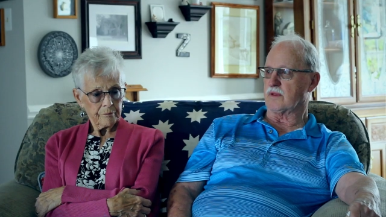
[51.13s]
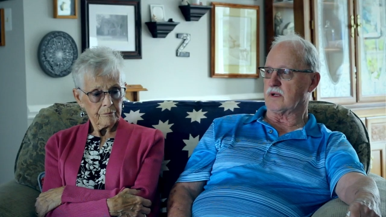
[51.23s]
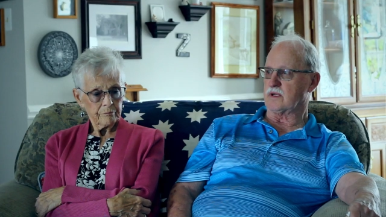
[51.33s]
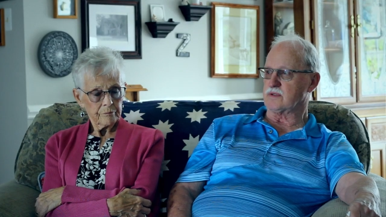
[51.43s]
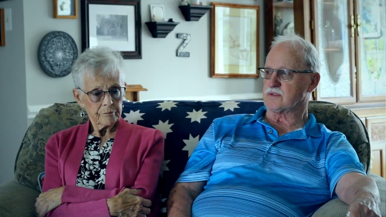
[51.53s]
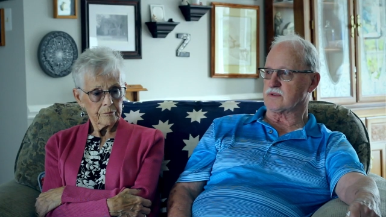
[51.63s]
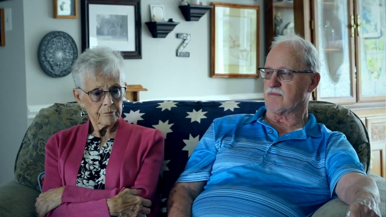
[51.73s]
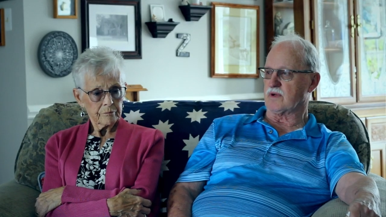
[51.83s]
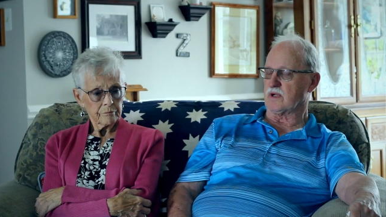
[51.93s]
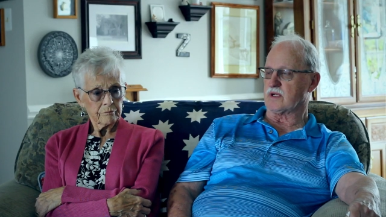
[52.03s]
Speaker 1: the
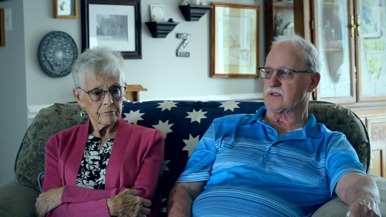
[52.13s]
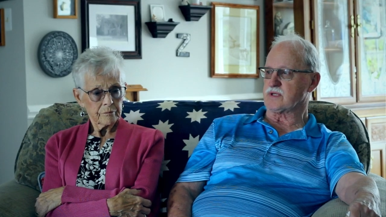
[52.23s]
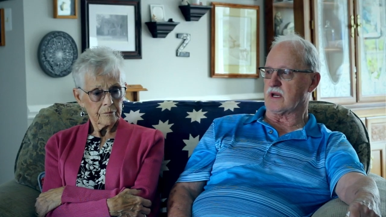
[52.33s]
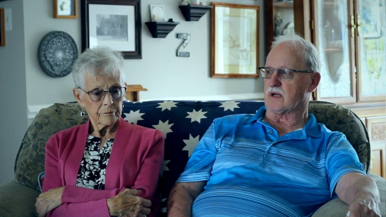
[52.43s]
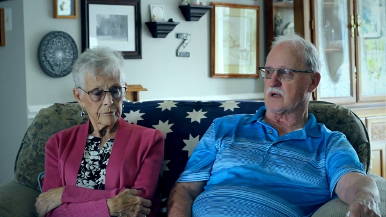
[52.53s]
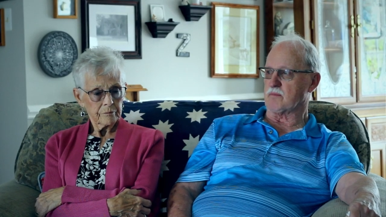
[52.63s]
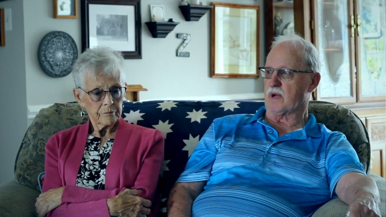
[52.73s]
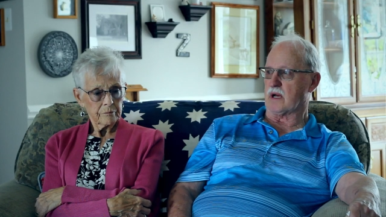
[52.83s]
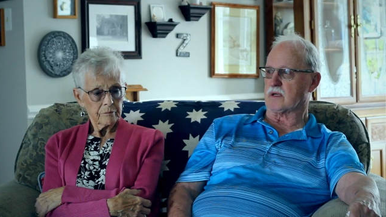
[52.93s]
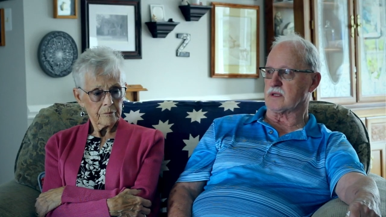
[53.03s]
civilians had to come
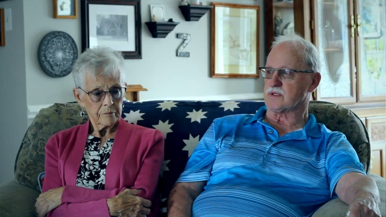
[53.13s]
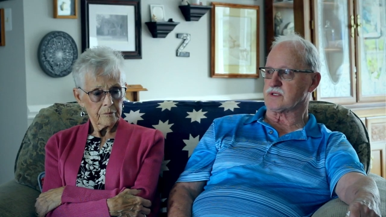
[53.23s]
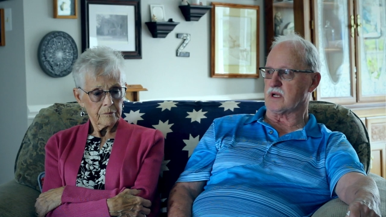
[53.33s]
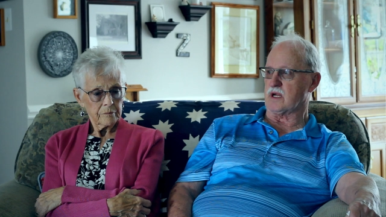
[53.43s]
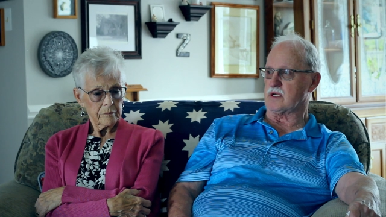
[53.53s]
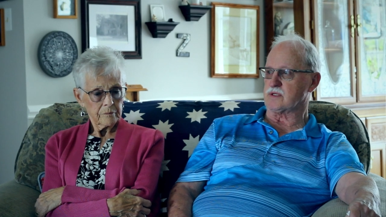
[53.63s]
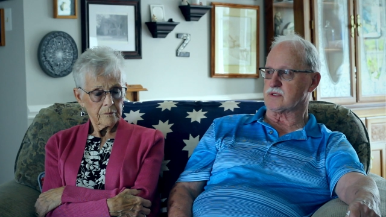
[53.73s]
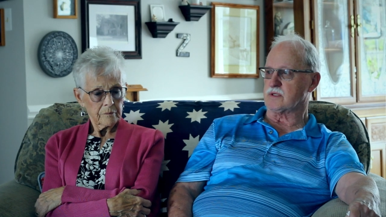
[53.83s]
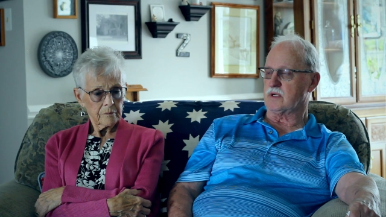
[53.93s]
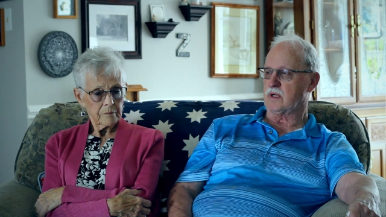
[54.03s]
back to the
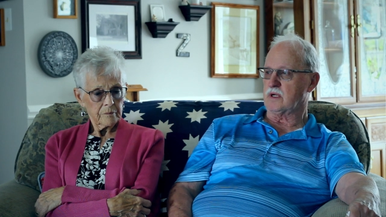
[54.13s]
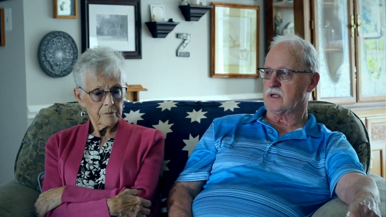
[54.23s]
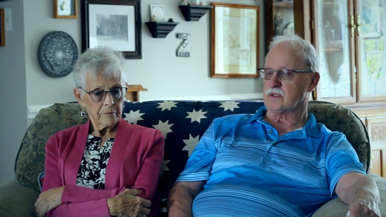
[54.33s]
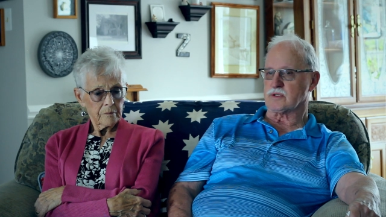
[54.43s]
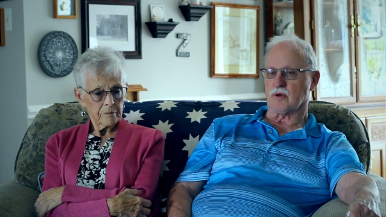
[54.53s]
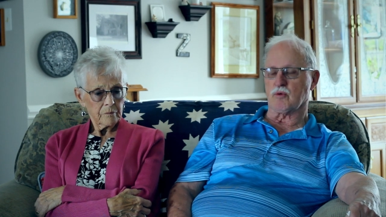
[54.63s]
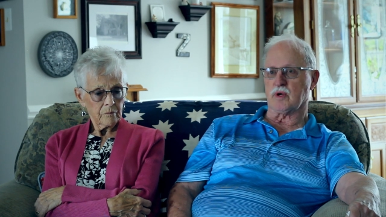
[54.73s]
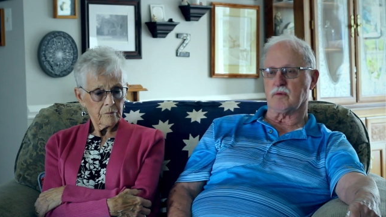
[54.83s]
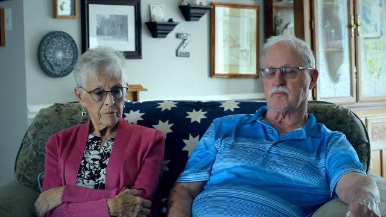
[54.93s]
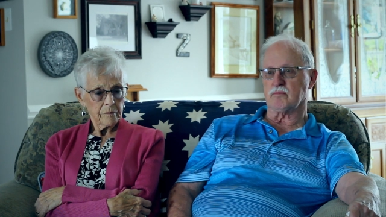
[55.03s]
States. So
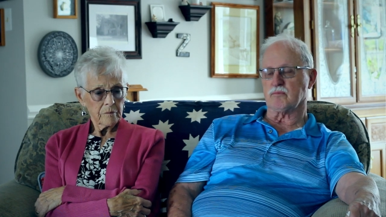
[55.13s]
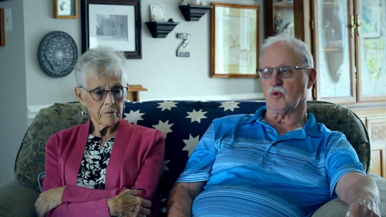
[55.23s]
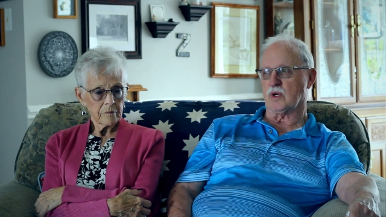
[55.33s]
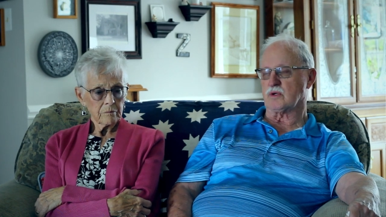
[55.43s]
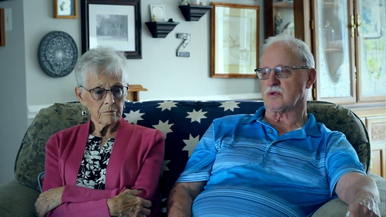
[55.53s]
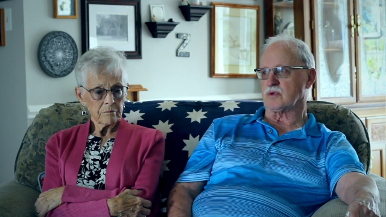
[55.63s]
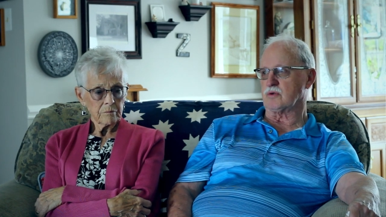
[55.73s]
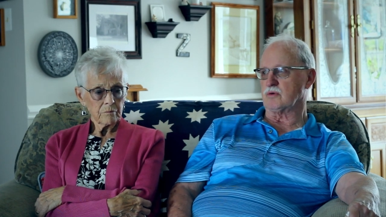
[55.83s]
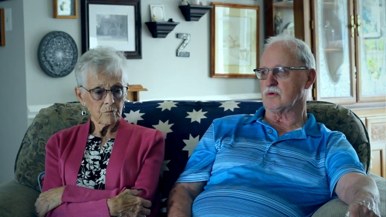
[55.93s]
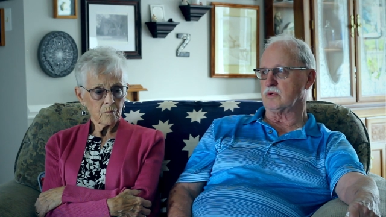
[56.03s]
we went
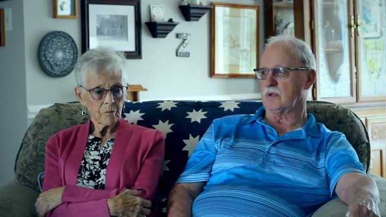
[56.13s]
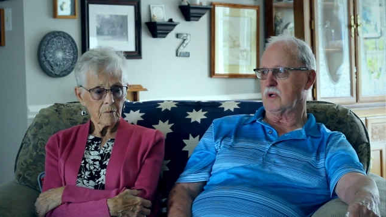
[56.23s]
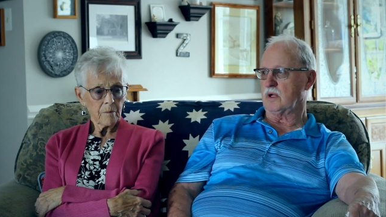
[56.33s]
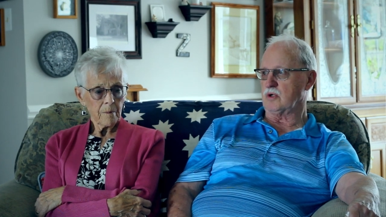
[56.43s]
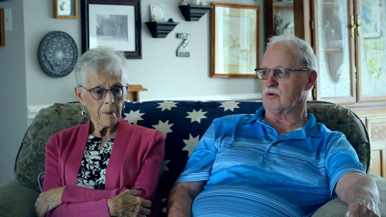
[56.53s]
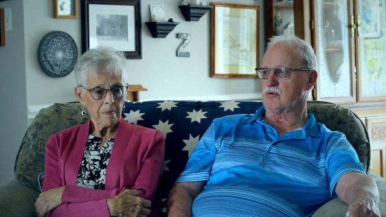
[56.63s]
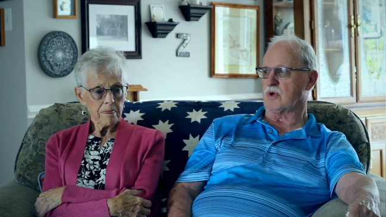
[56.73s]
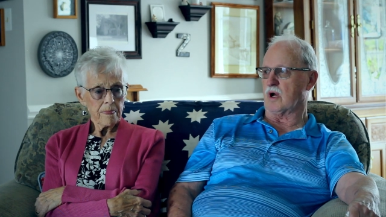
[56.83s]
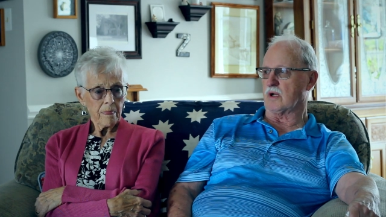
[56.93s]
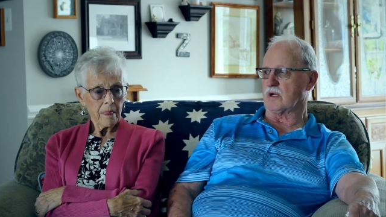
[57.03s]
to
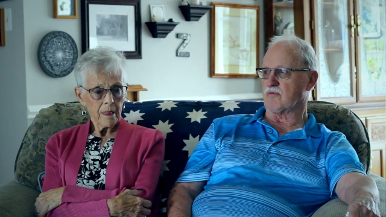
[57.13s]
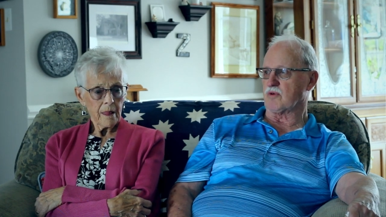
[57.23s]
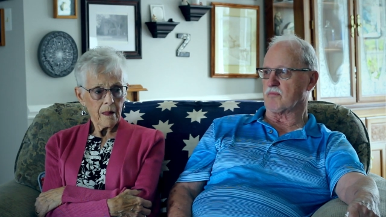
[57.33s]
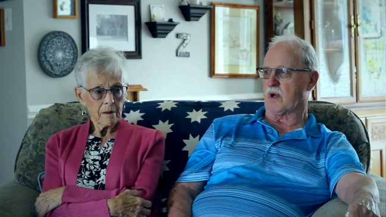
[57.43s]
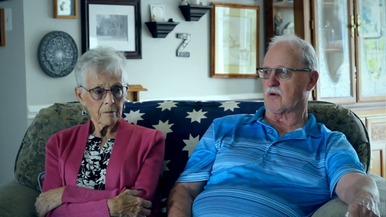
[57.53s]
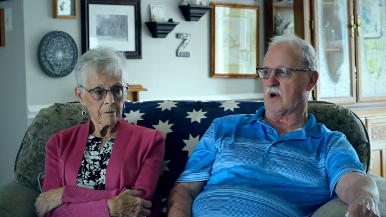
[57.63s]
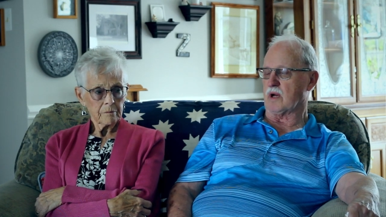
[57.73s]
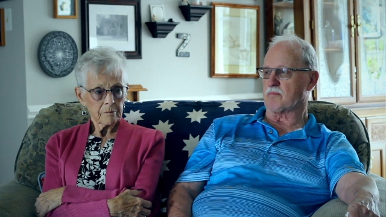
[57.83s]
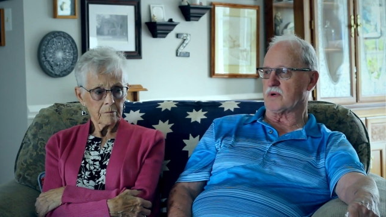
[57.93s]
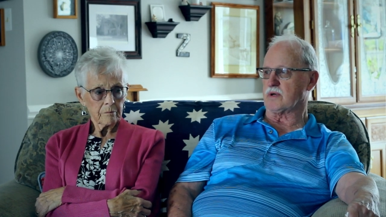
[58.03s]
Utah to live with my
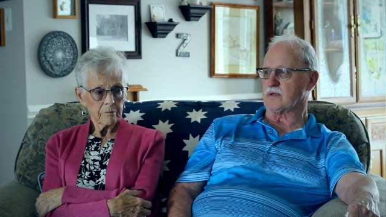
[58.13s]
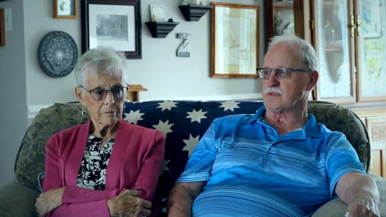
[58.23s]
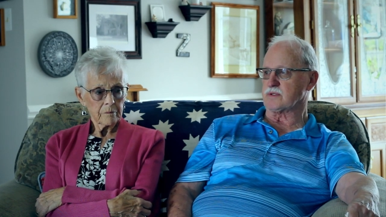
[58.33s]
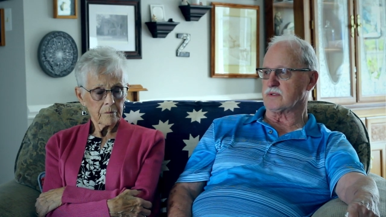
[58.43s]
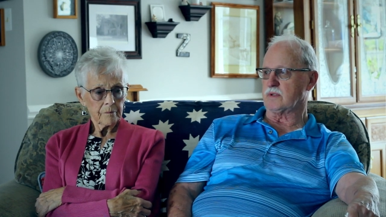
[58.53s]
grandparents,